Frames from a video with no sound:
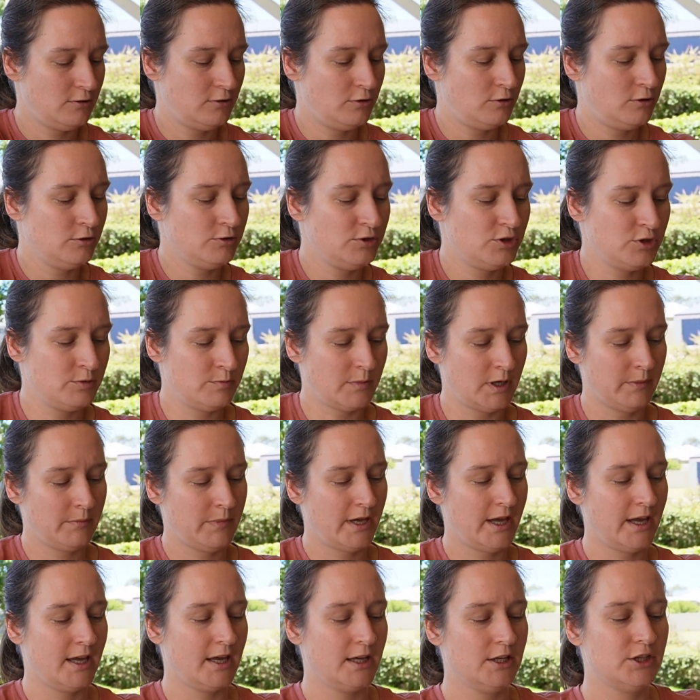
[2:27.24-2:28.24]
onto my
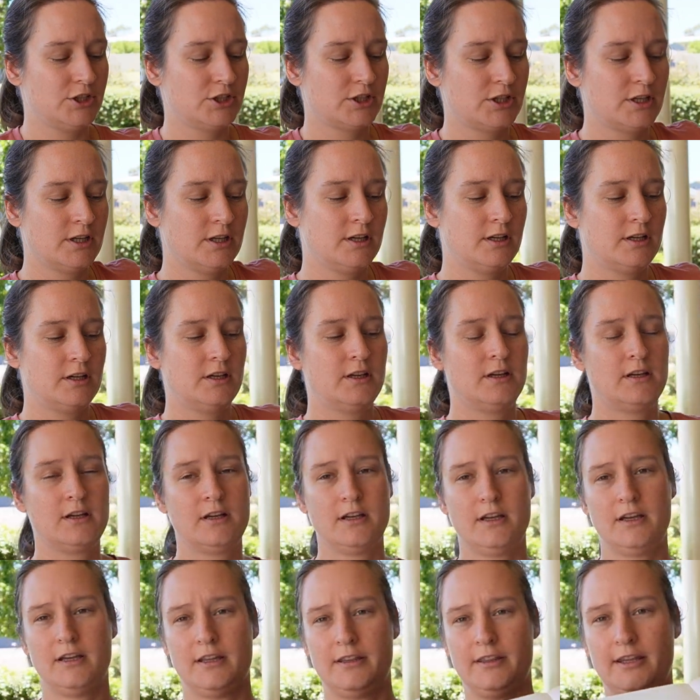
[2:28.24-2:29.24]
page,
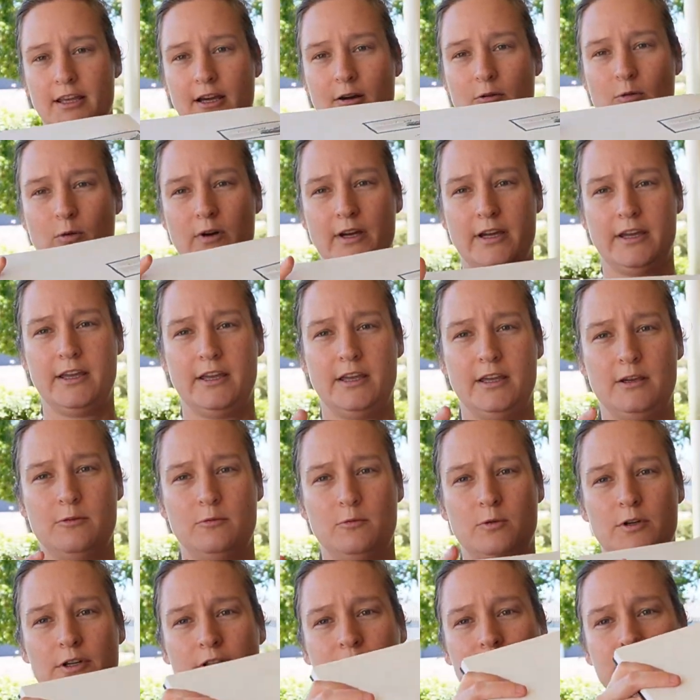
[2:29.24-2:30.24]
and that way it
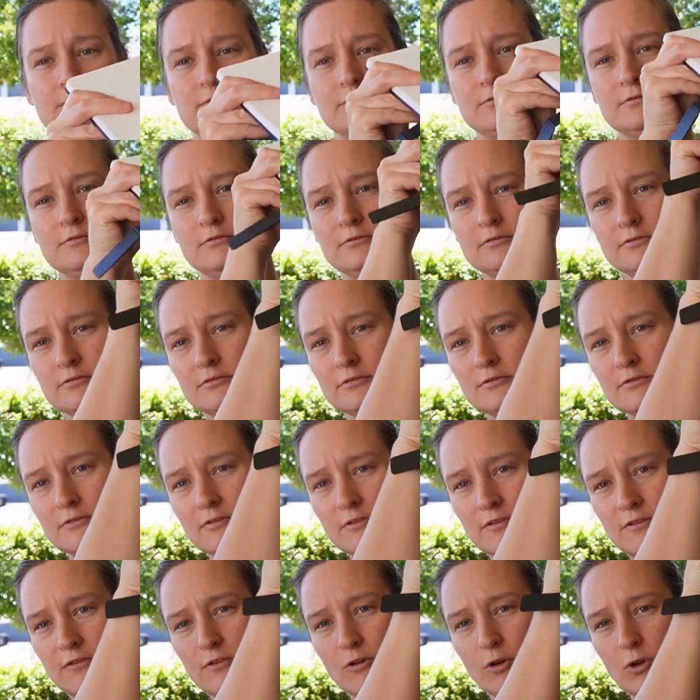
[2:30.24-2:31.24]
won't
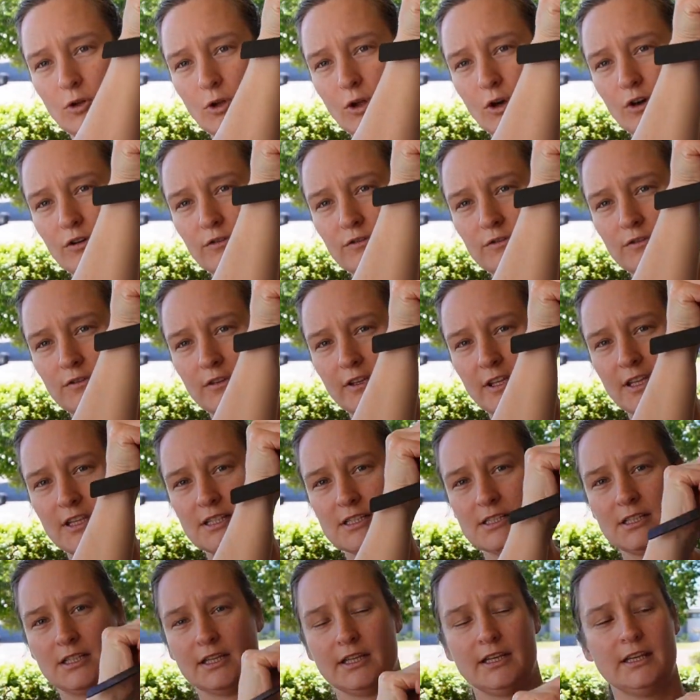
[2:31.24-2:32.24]
fall off
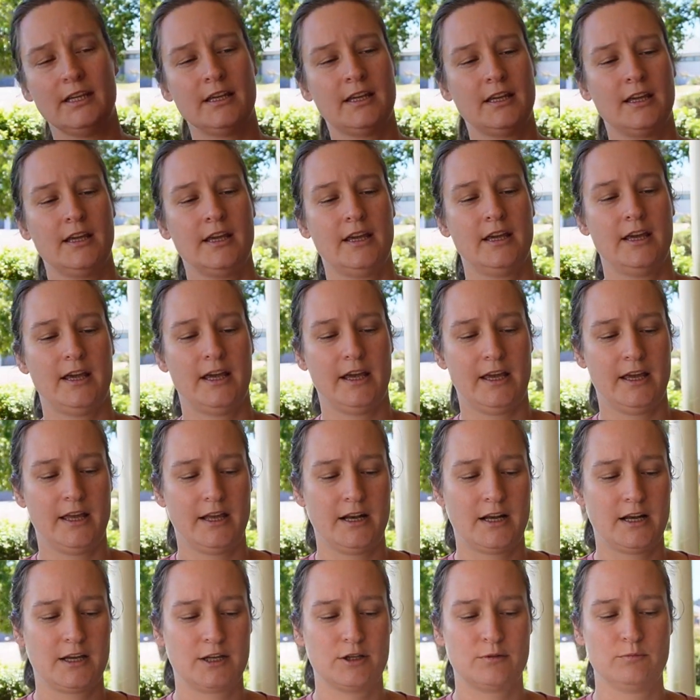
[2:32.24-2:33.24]
easily,
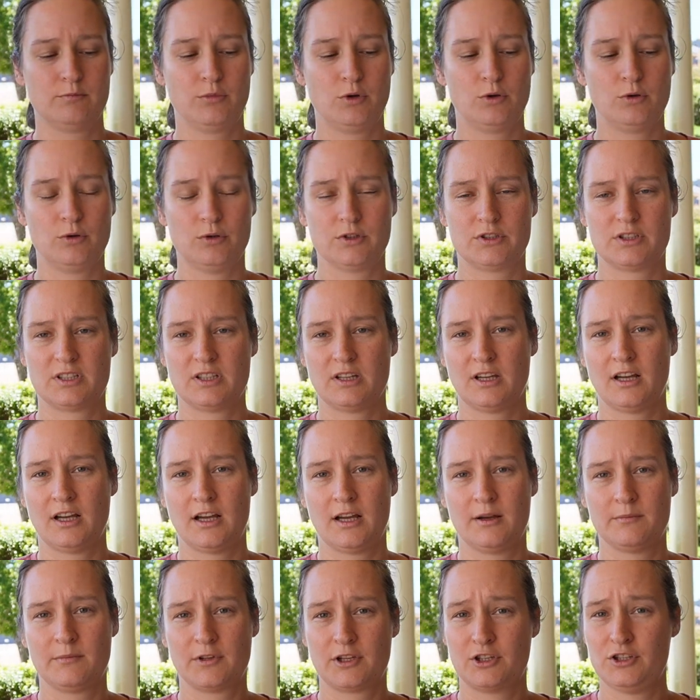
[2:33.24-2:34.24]
and I can
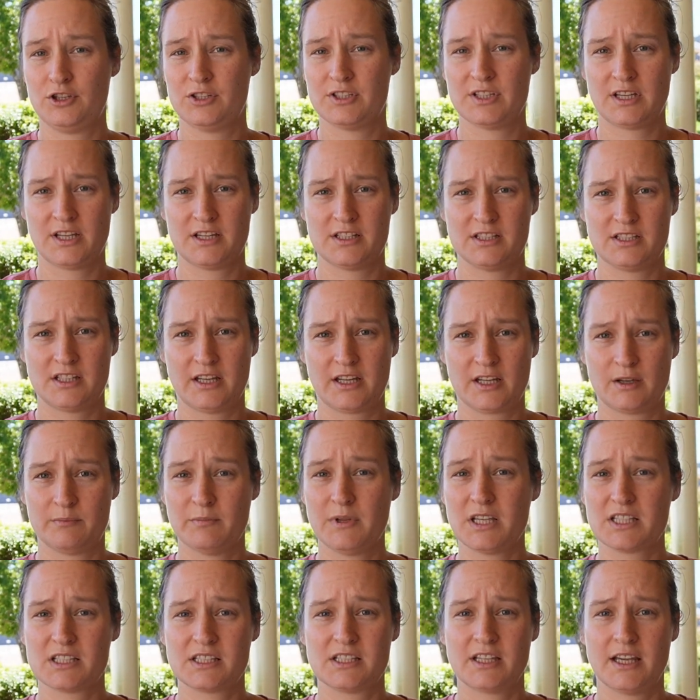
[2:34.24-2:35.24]
use it as like a
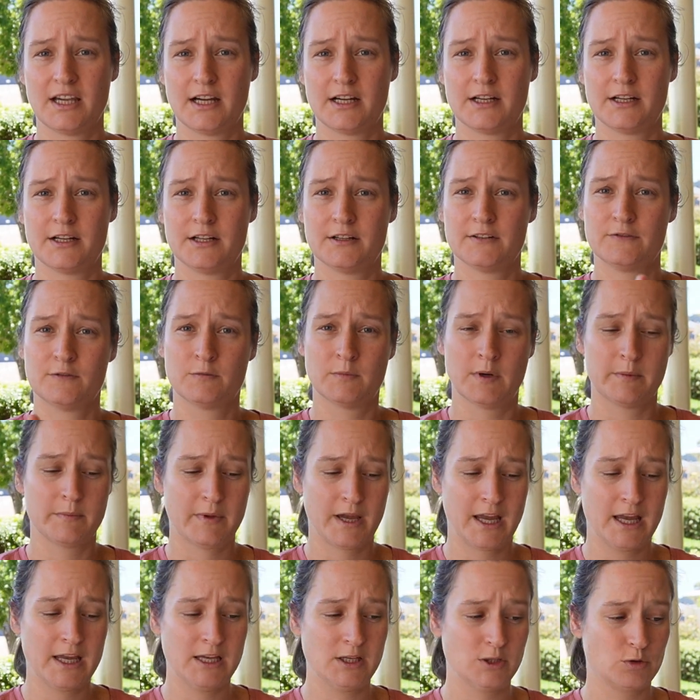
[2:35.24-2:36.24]
mixing area for my
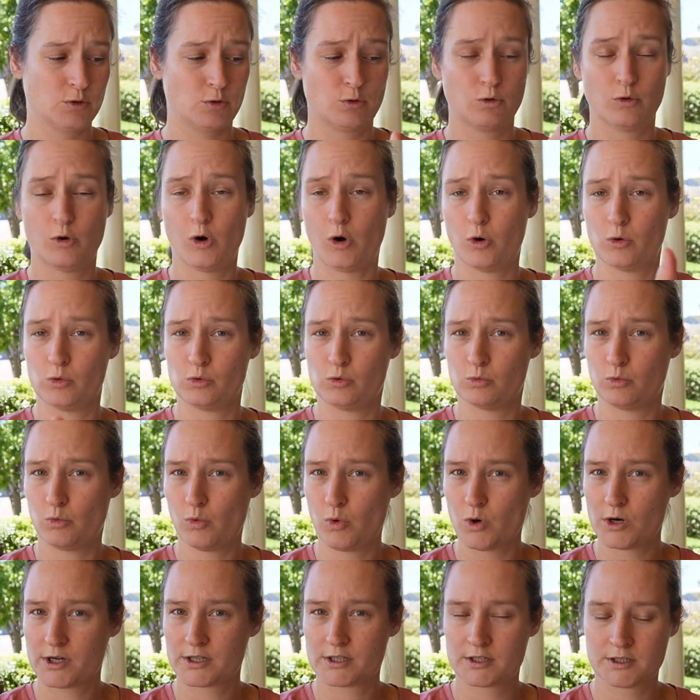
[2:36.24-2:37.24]
paint or hold
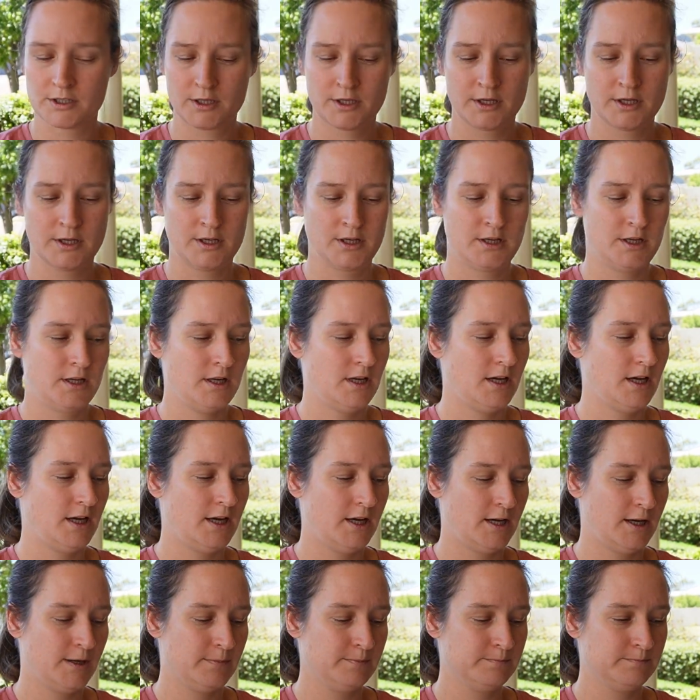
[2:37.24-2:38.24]
water.
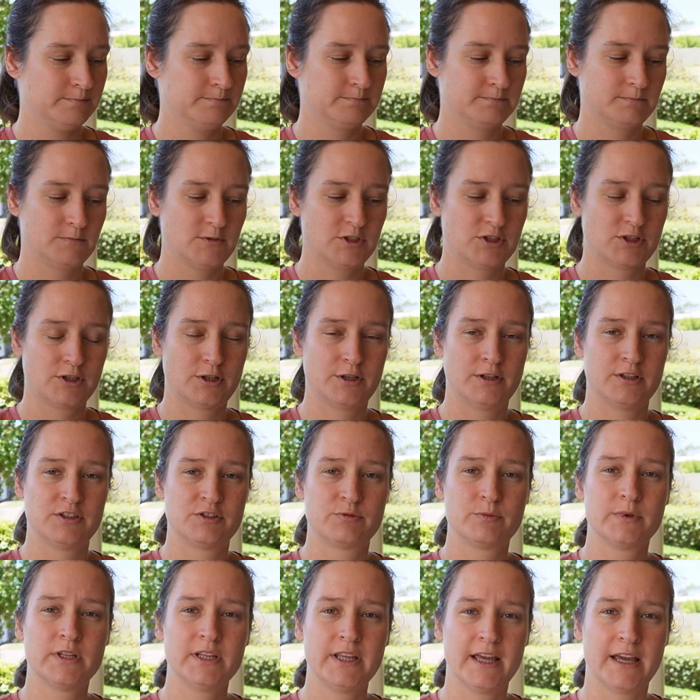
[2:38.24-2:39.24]
So it's
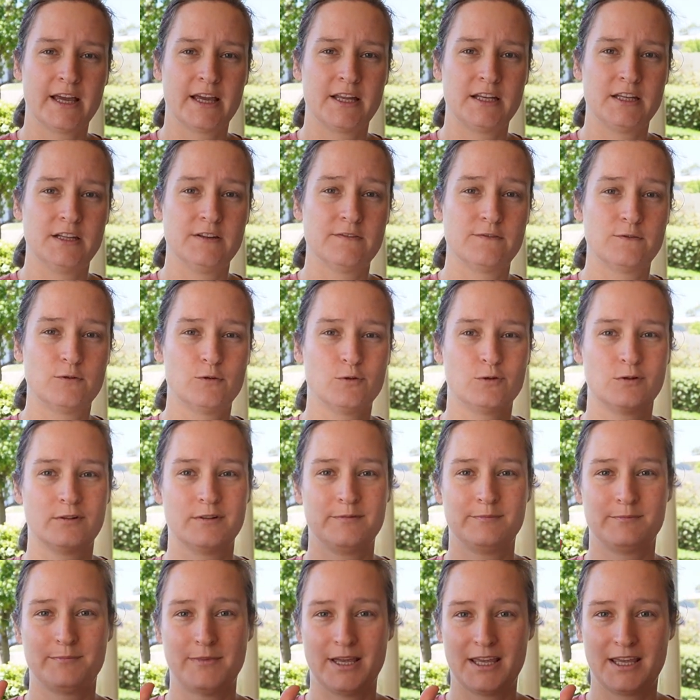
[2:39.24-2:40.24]
really handy for
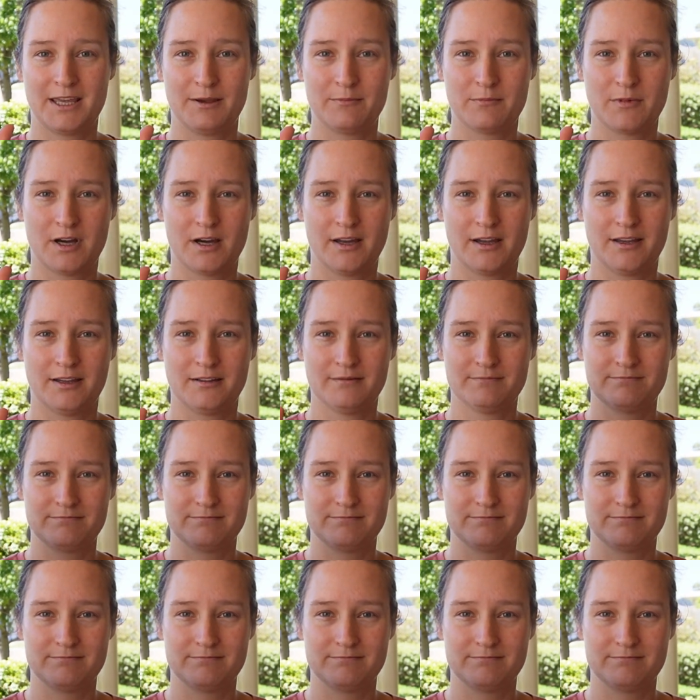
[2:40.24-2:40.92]
making my